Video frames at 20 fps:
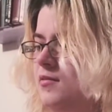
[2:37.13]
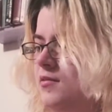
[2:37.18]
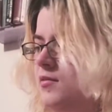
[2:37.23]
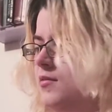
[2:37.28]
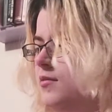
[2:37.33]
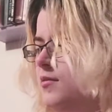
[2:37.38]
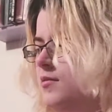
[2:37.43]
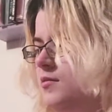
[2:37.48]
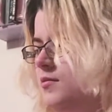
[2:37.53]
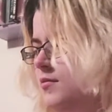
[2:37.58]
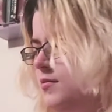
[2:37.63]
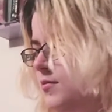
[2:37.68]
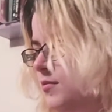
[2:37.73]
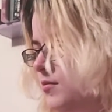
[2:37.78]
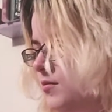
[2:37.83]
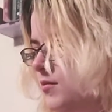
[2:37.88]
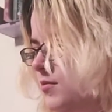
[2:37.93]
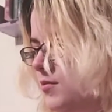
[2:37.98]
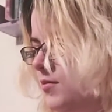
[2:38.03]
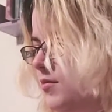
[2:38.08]

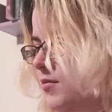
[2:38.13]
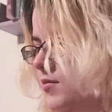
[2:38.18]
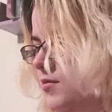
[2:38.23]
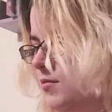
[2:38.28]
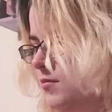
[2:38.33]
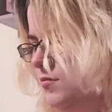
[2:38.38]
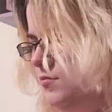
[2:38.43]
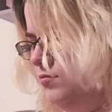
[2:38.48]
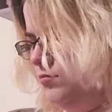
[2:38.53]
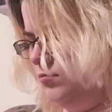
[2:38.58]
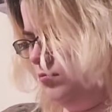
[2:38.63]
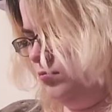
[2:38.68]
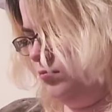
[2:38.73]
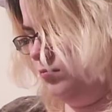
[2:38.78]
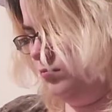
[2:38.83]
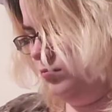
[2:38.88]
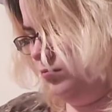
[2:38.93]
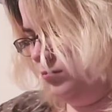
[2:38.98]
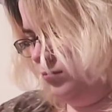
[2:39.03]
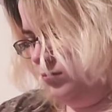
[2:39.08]

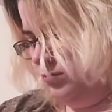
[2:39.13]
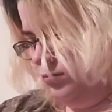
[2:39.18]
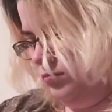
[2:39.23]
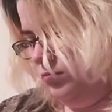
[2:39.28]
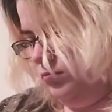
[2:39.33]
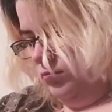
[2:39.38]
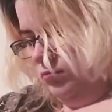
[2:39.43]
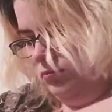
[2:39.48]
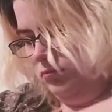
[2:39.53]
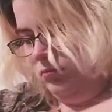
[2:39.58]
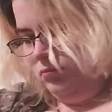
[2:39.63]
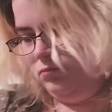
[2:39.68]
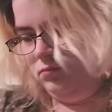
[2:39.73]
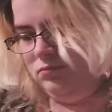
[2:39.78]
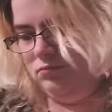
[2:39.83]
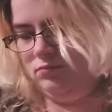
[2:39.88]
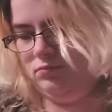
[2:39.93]
[no speech]